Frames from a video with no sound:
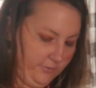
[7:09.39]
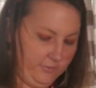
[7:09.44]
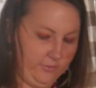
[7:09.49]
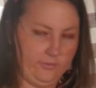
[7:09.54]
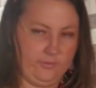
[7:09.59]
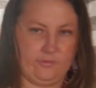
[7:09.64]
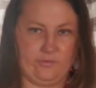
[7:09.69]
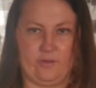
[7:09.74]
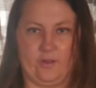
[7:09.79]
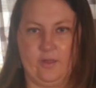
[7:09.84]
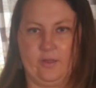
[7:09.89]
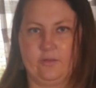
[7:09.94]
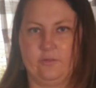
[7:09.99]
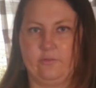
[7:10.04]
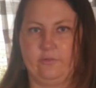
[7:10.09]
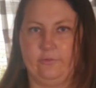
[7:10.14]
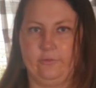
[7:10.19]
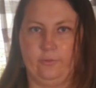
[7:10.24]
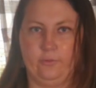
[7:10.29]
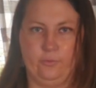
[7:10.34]
So it's not
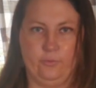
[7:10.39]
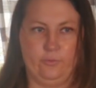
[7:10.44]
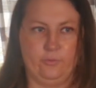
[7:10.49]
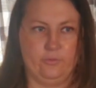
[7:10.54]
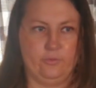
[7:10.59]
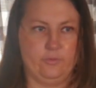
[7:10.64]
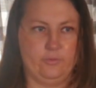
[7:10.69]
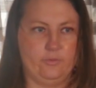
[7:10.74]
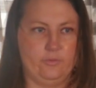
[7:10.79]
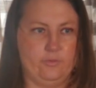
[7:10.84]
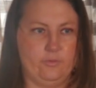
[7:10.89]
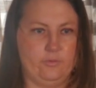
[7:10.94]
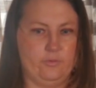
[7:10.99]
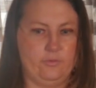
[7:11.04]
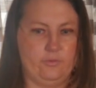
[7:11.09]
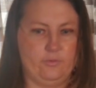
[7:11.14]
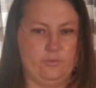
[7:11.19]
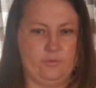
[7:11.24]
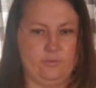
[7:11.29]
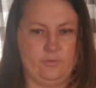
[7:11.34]
too
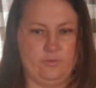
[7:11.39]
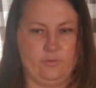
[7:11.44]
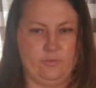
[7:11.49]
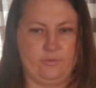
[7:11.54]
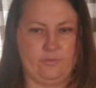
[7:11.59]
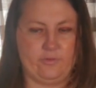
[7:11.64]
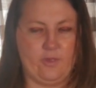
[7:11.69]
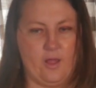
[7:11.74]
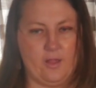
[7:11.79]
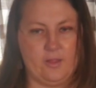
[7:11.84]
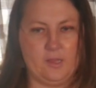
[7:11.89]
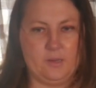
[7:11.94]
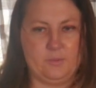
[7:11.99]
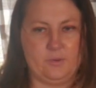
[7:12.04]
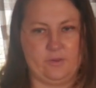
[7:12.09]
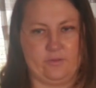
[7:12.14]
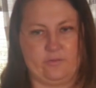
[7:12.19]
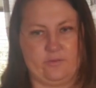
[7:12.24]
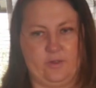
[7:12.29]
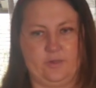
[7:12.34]
solid, but
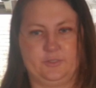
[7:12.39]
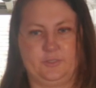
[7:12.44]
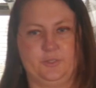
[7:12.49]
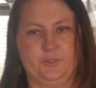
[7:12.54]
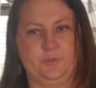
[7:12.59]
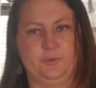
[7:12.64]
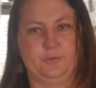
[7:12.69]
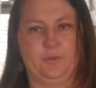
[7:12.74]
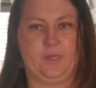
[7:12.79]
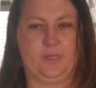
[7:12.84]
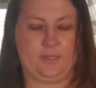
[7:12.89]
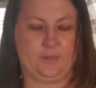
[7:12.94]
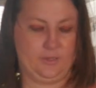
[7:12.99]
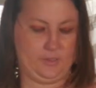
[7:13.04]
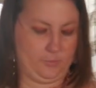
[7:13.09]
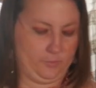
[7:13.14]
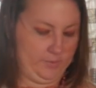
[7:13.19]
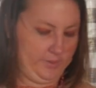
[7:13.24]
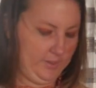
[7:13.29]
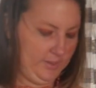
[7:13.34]
it's not too like
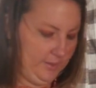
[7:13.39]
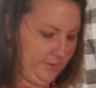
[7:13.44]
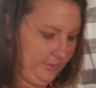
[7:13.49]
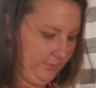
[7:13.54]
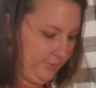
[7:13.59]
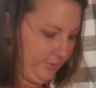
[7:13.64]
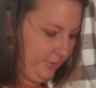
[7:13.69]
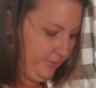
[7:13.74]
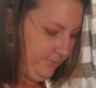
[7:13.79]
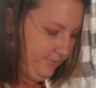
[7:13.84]
liquidy either.